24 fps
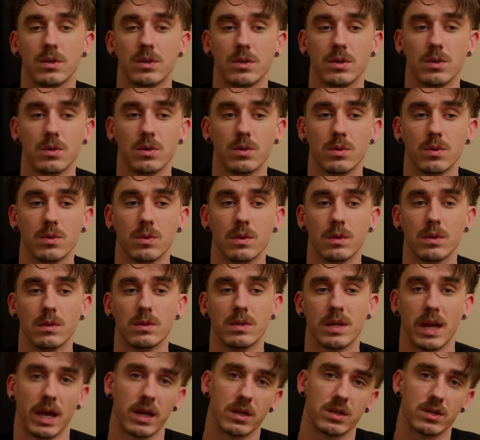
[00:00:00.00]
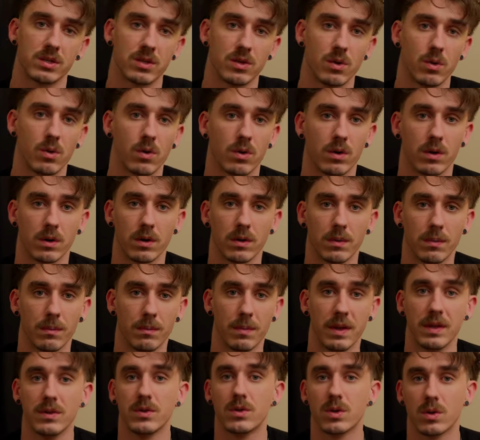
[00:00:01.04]
to test your
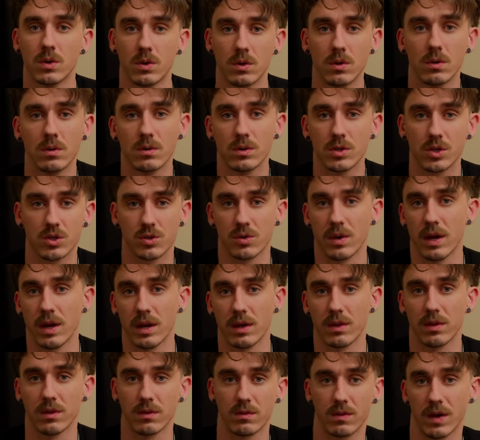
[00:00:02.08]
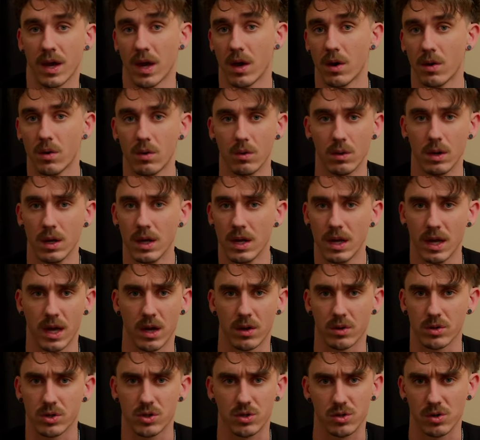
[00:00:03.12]
mental strength of how, how
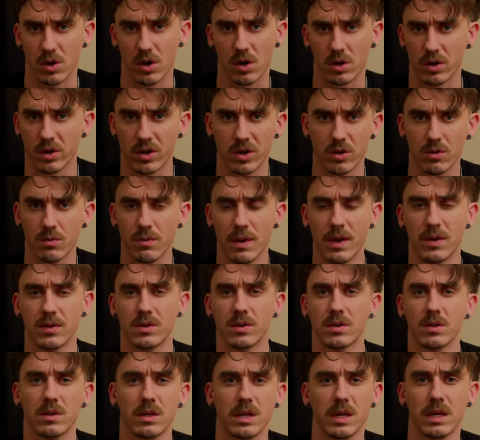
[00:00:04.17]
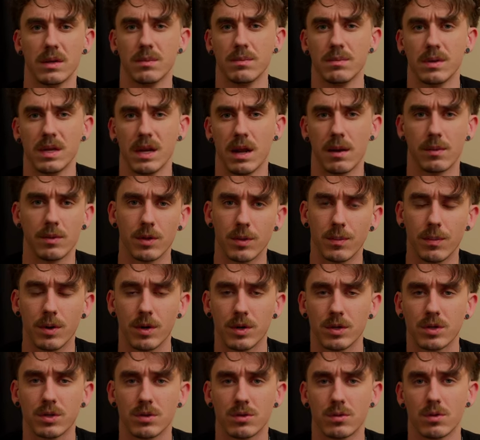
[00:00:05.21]
strong are you mentally and being able to
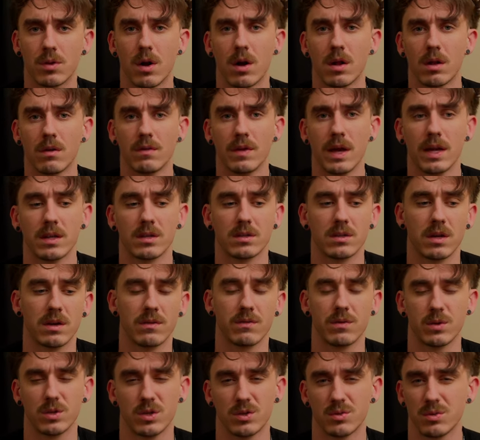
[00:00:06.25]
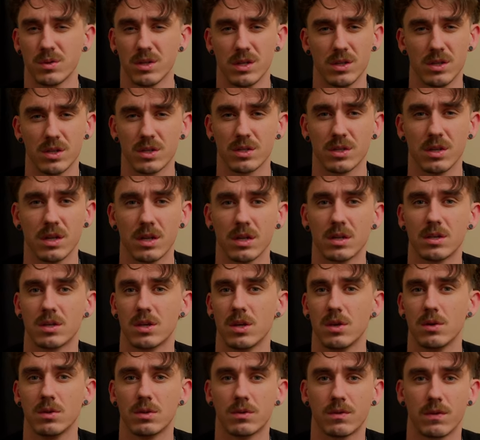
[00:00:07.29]
push through all of that stuff, which is really just an
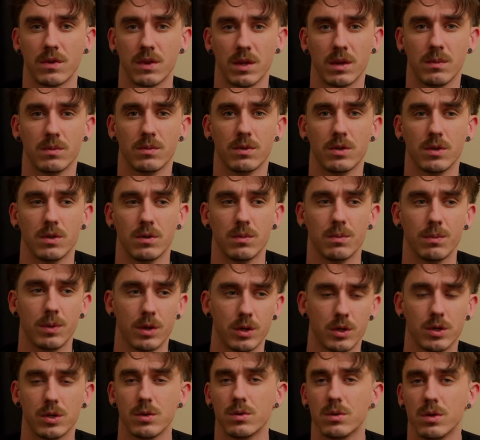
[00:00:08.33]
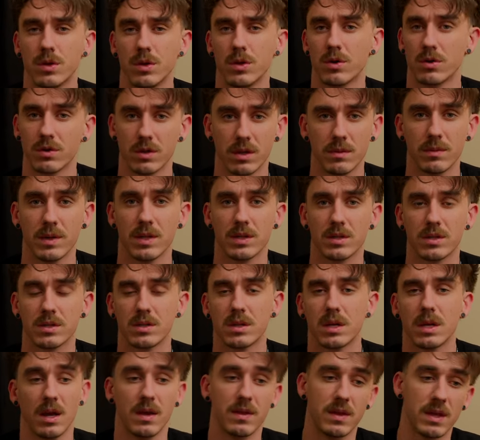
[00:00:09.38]
excuse for them to push you to your limits.
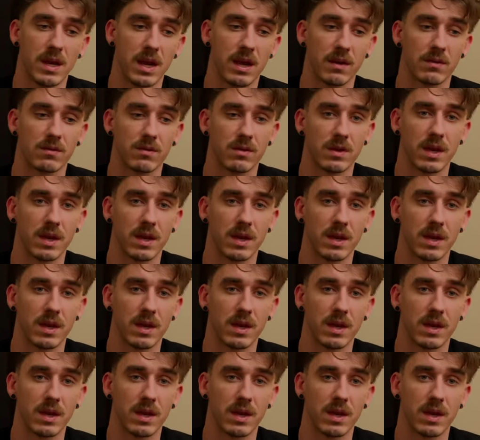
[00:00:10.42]
And then after